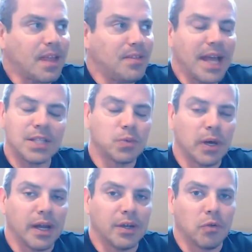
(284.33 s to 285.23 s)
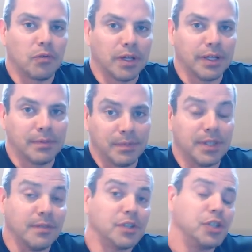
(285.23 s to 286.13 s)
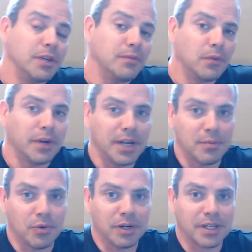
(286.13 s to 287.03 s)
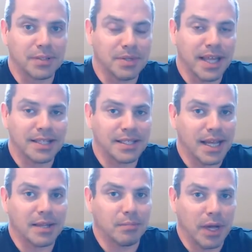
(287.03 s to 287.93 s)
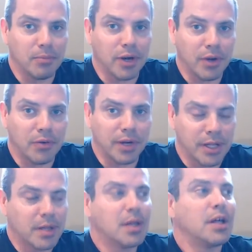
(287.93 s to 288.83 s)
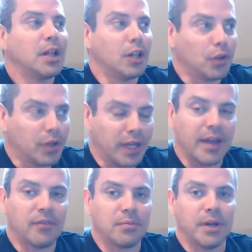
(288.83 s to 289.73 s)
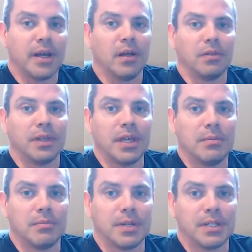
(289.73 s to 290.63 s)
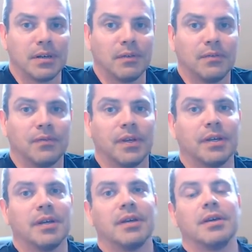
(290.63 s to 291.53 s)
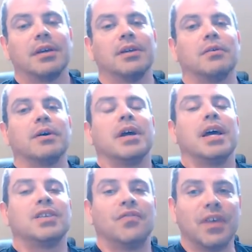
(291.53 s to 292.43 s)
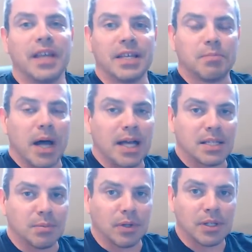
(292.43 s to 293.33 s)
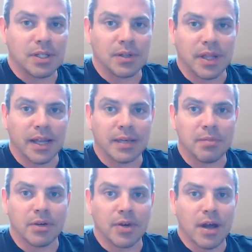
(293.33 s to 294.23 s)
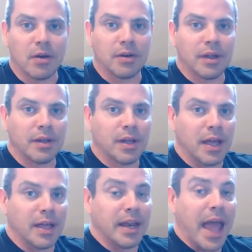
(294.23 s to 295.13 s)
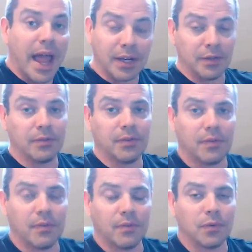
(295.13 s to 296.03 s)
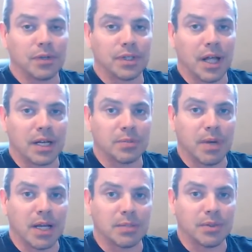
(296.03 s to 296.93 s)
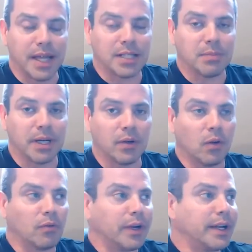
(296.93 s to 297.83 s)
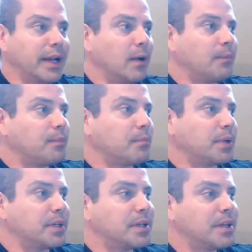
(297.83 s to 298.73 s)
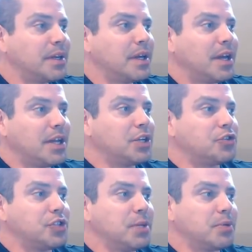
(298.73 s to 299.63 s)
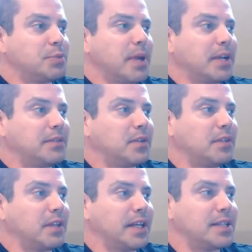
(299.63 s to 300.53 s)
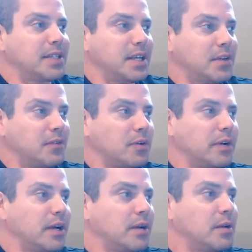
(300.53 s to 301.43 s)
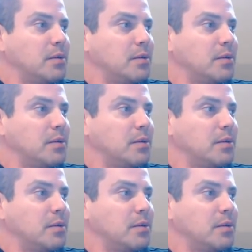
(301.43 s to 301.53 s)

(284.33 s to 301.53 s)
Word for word: that's what i don't really give a shit for anymore because i mean that's not my priority looking after my health and keeping myself uh, you know as fit as possible so that i can be around and, active for as long as possible that's my goal right now but uh, an interesting perspective nonetheless thank you for uh,